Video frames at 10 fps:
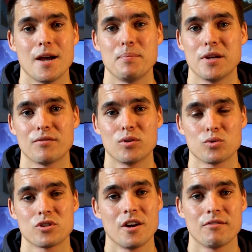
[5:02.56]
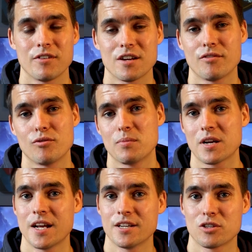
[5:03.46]
a bit of those flavorful
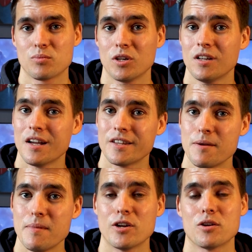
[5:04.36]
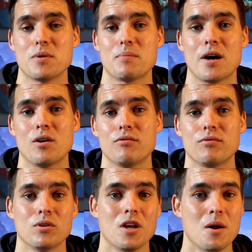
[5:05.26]
mechanics as well. They may not be
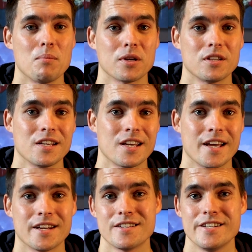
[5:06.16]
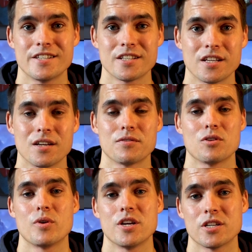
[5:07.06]
powerful, but they can at least give the
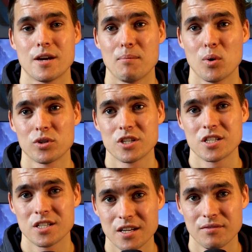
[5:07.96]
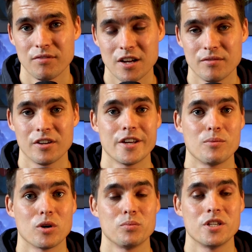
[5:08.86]
ranger a more distinct flavor than
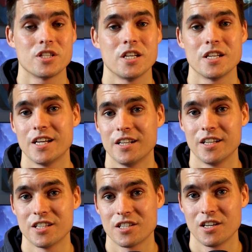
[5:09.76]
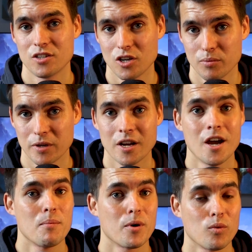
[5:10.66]
what we're seeing in this document.
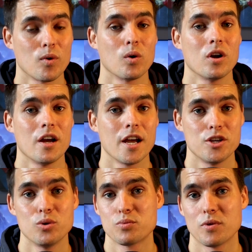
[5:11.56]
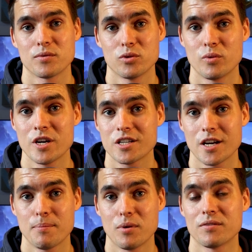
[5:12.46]
But overall, a huge buff to the ranger,
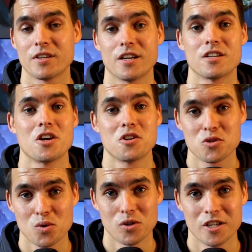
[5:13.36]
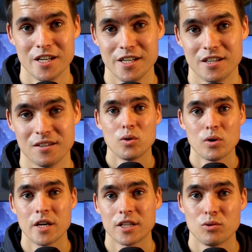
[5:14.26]
a buff that it sorely needed.
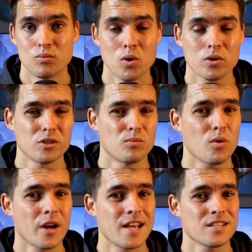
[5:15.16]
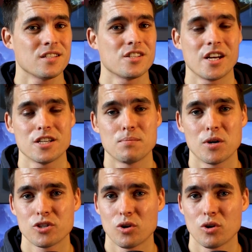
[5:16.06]
Looking at the rogue hasn't changed much